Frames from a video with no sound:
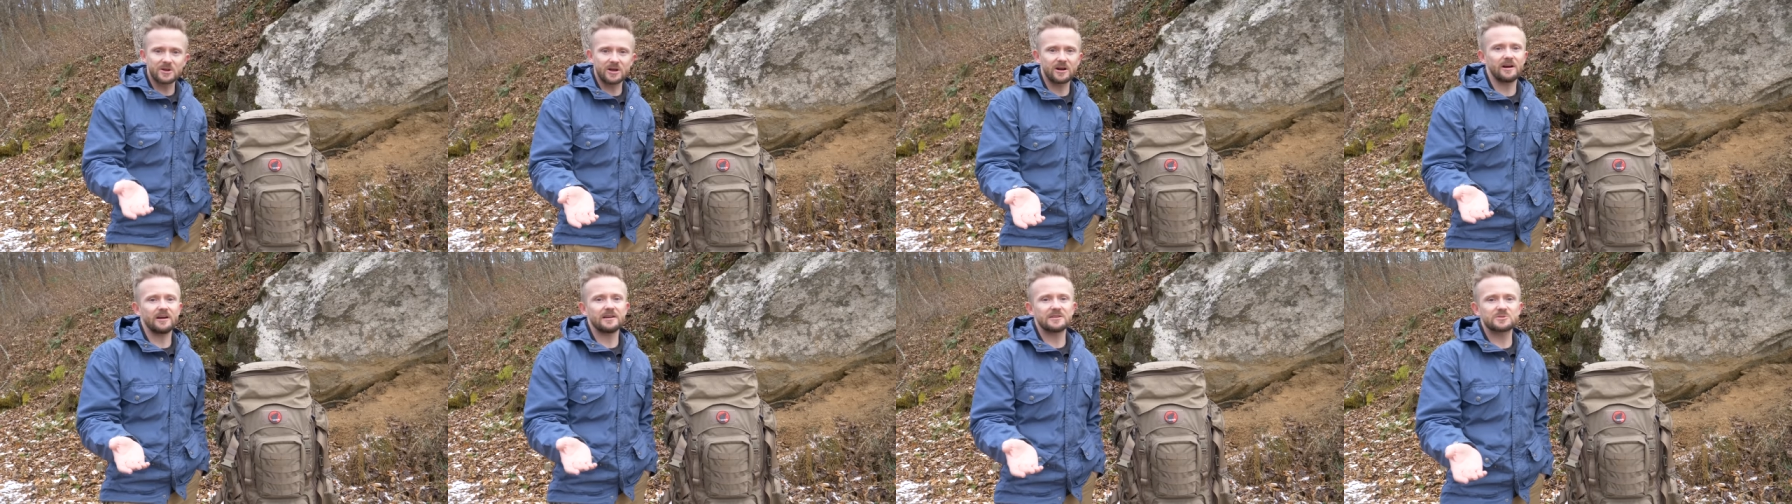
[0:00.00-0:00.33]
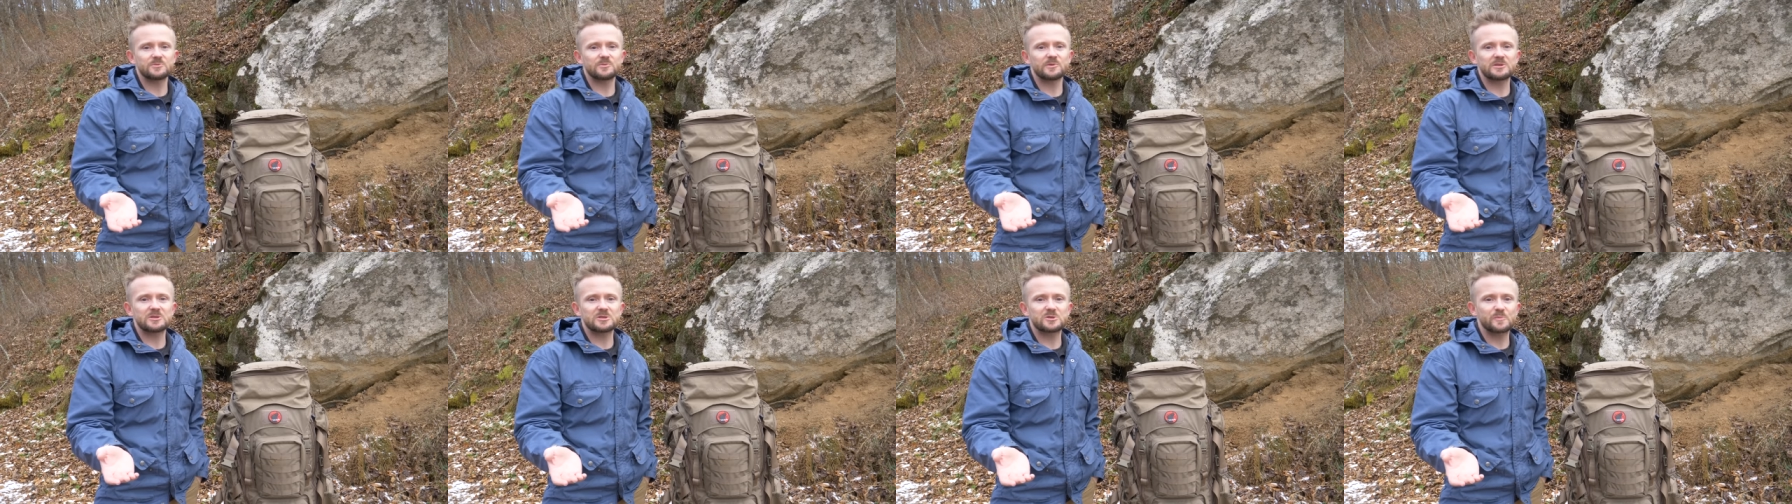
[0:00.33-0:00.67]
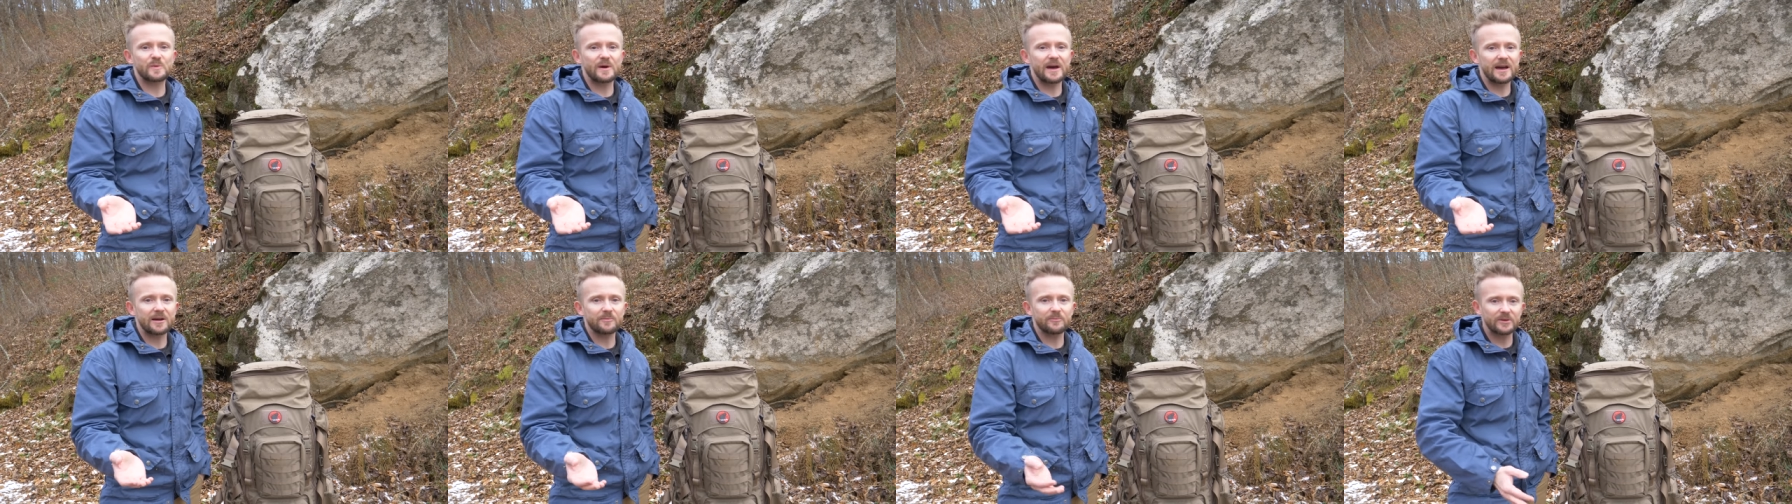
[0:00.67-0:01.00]
cons with this
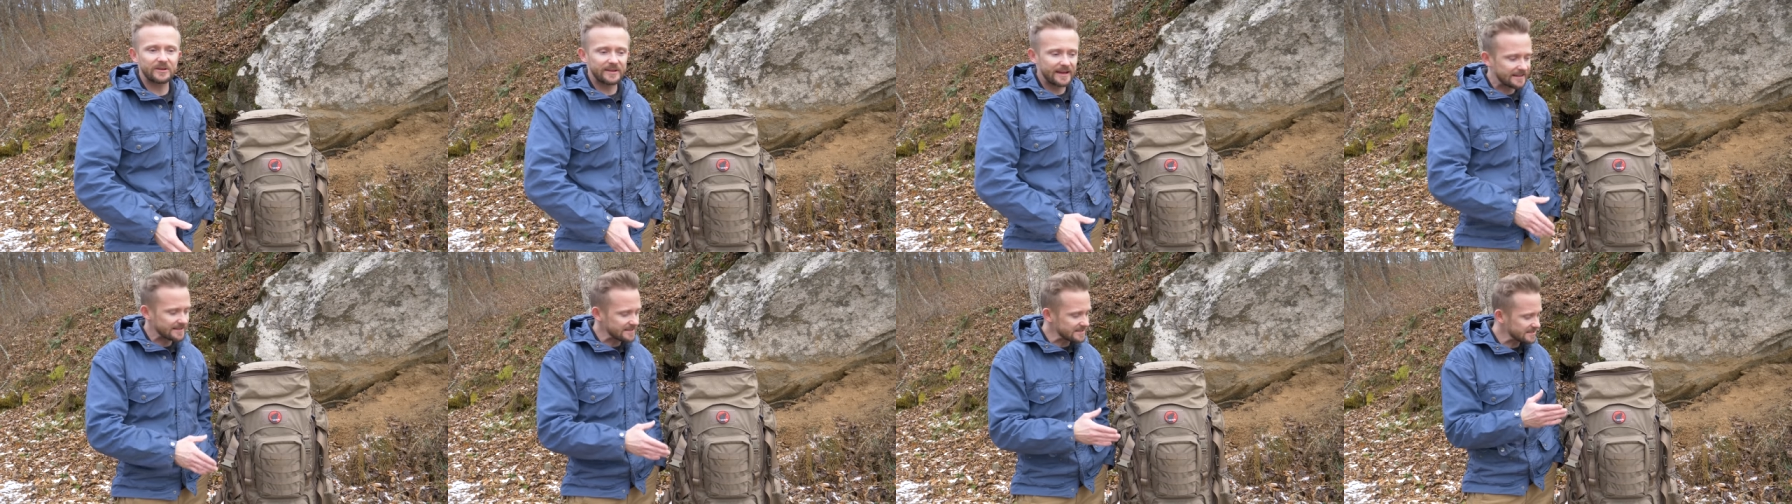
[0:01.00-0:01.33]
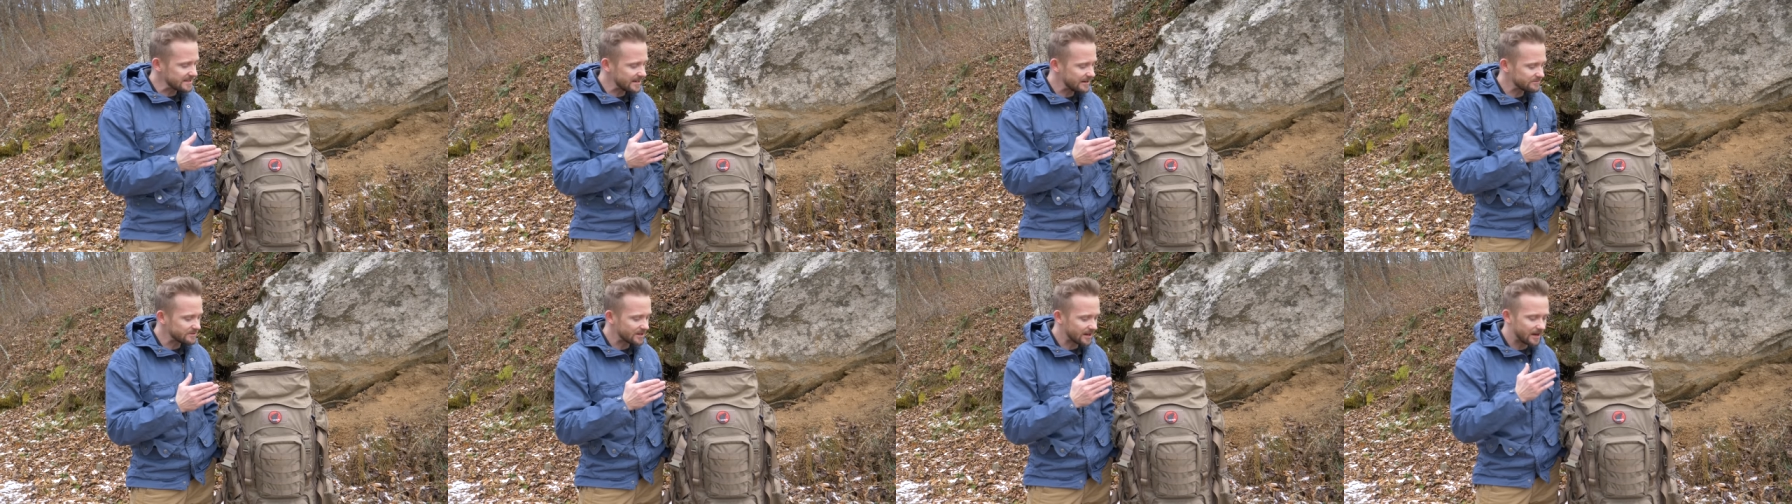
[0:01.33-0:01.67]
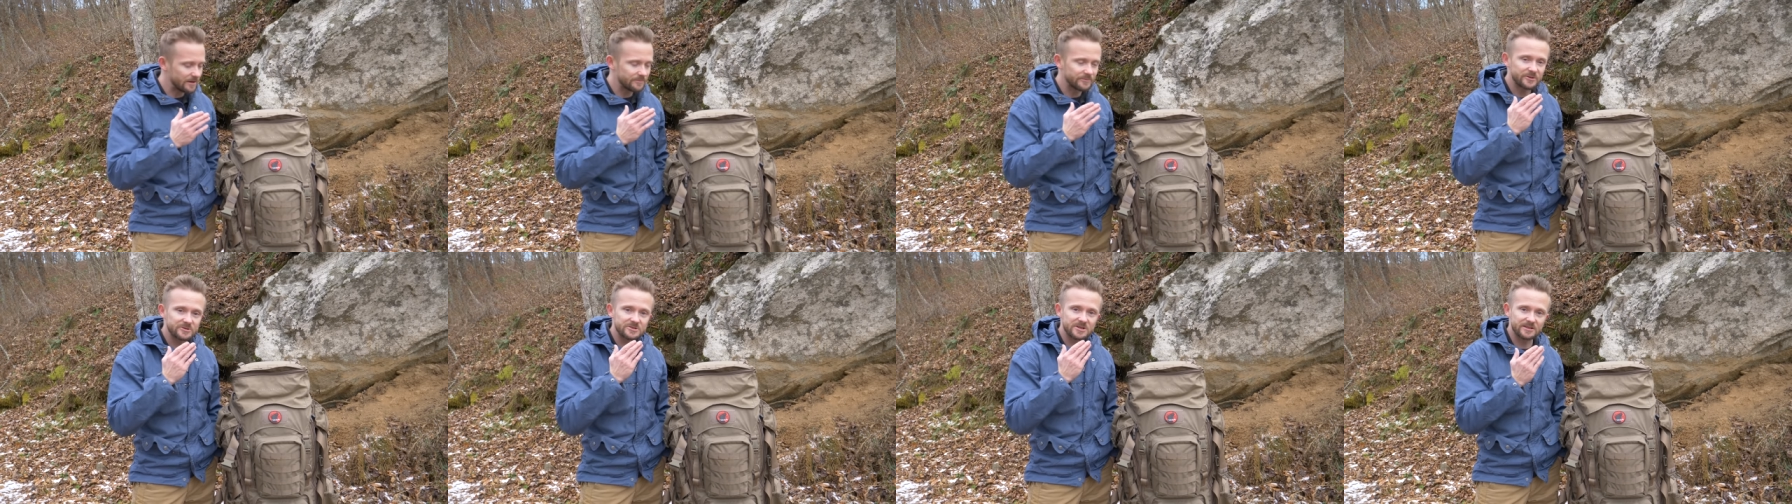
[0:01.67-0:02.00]
pack, but at the same
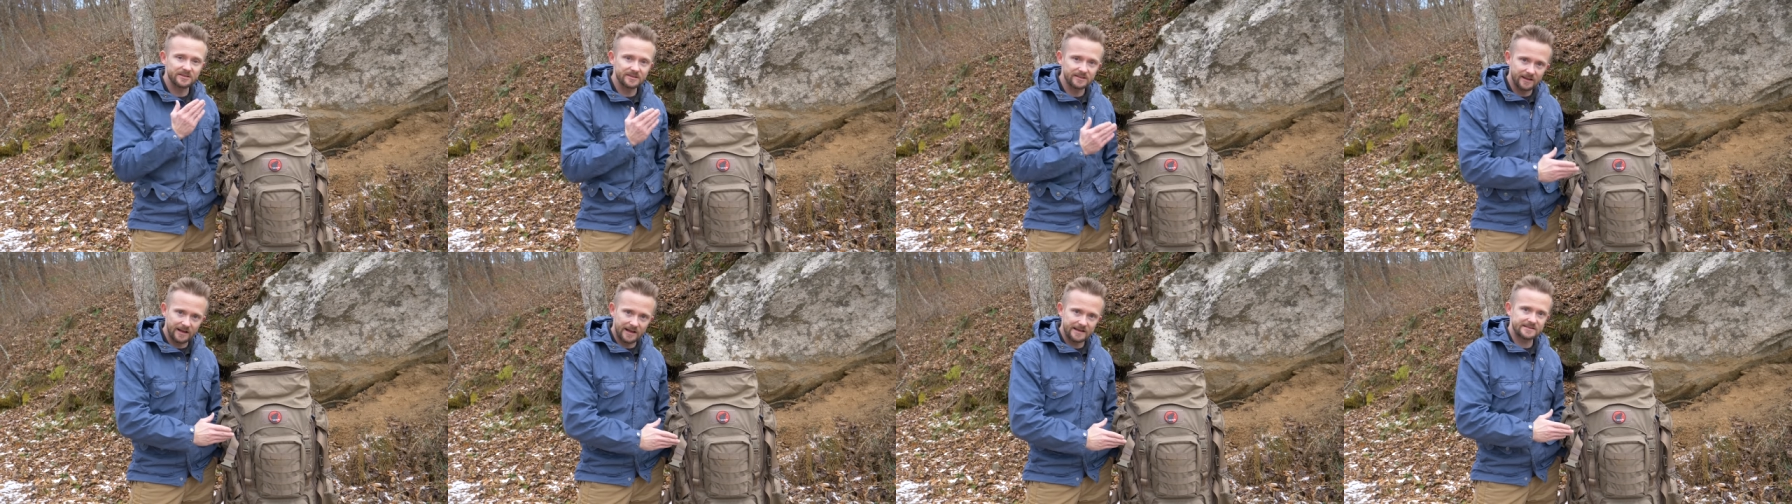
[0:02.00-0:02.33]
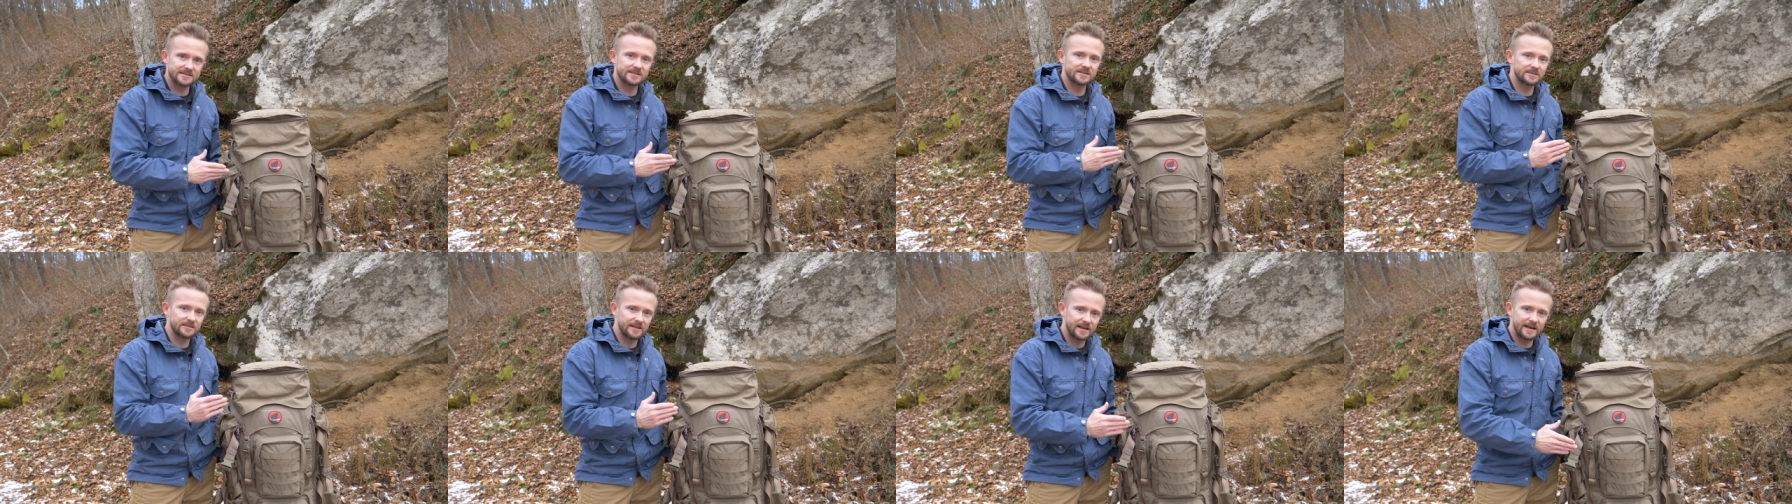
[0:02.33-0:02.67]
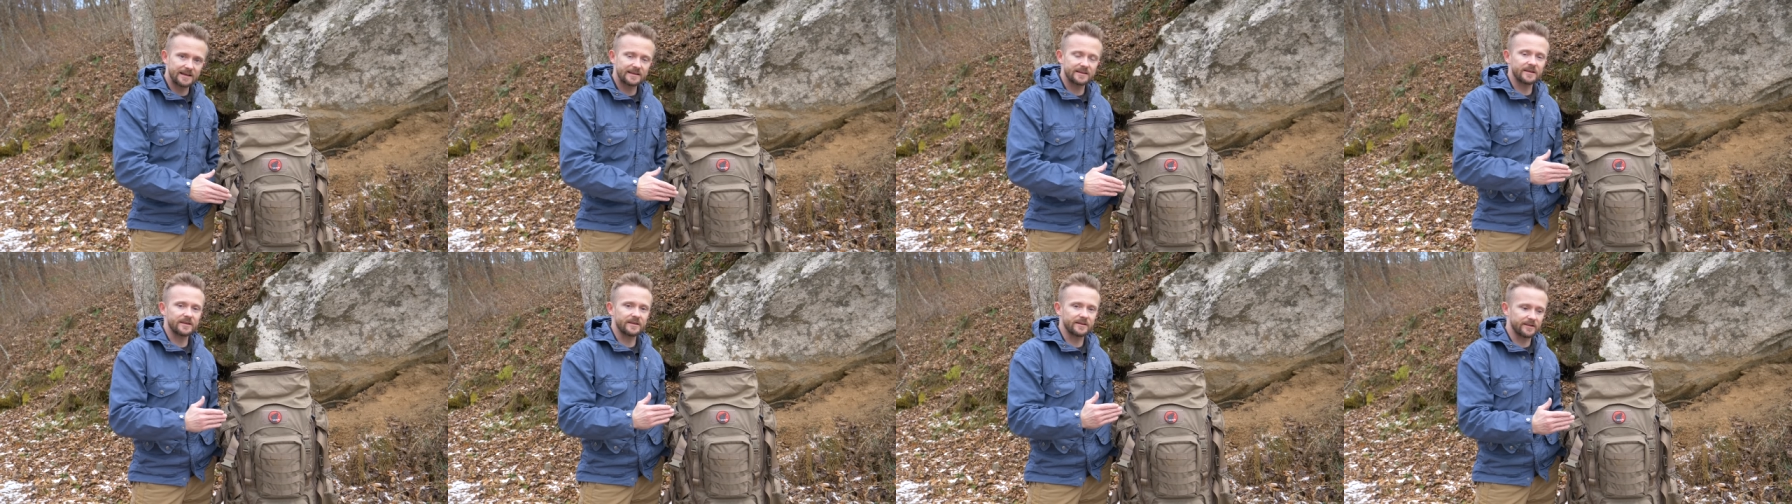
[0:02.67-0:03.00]
time, there's a lot to
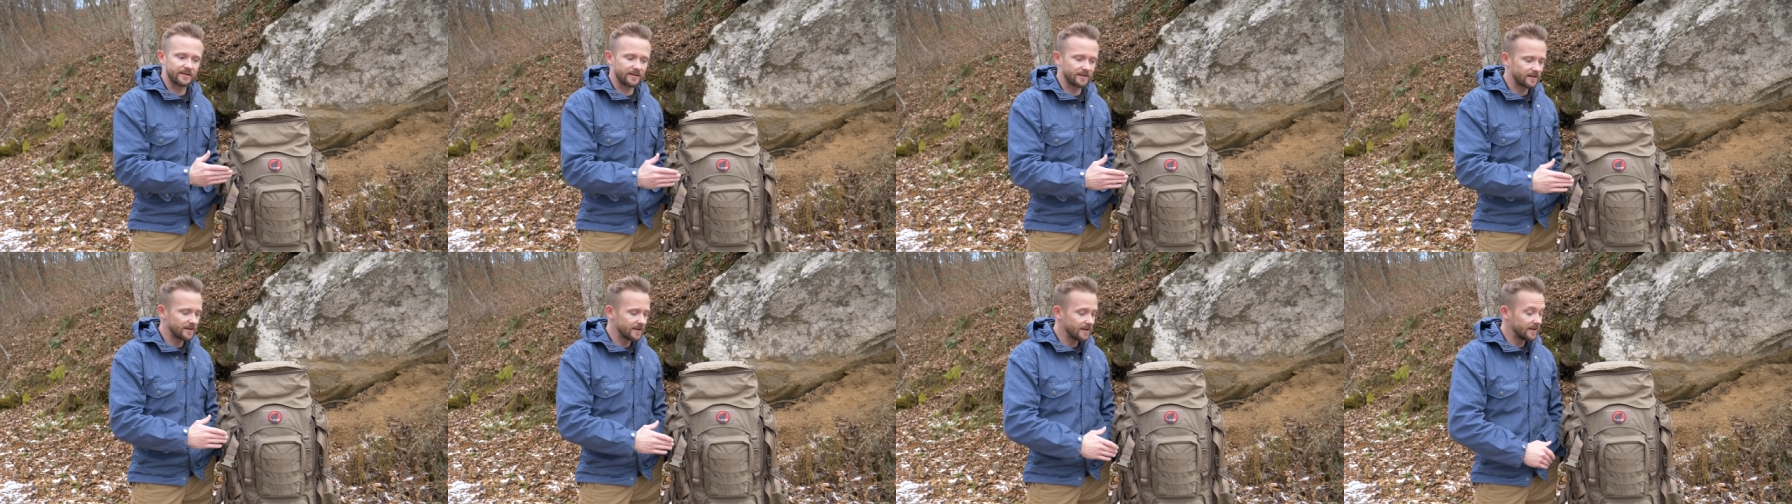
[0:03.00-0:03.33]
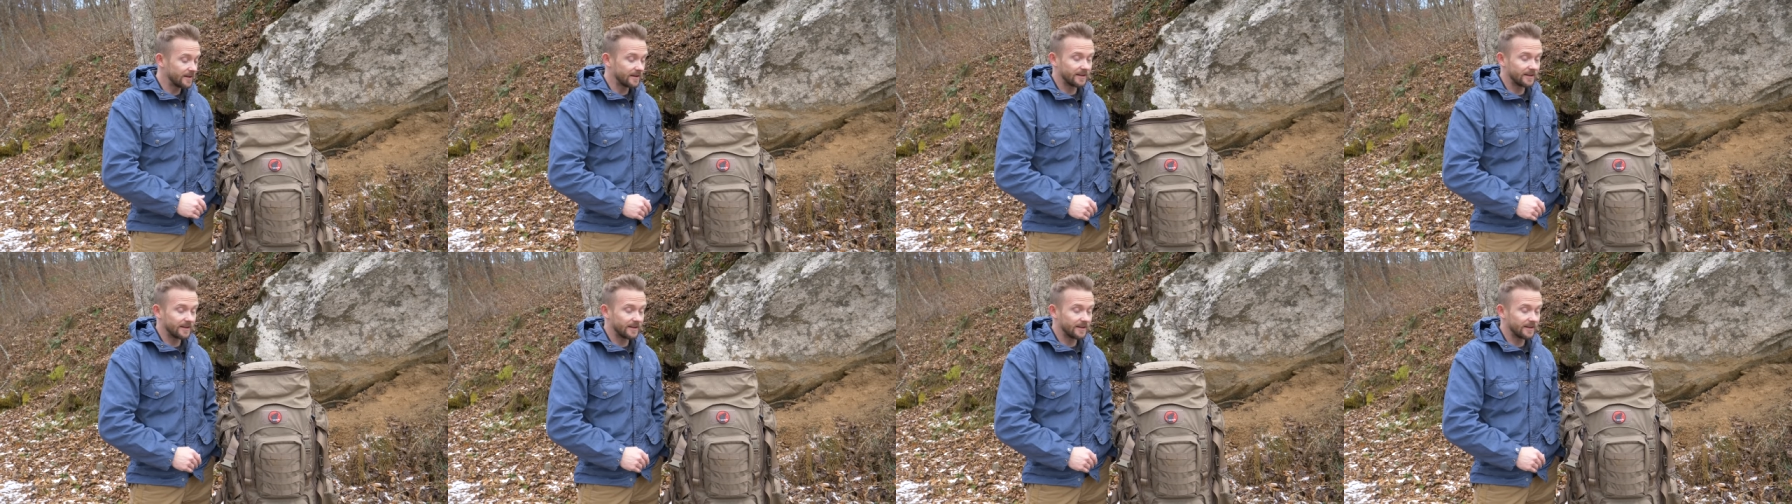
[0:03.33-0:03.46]
like here.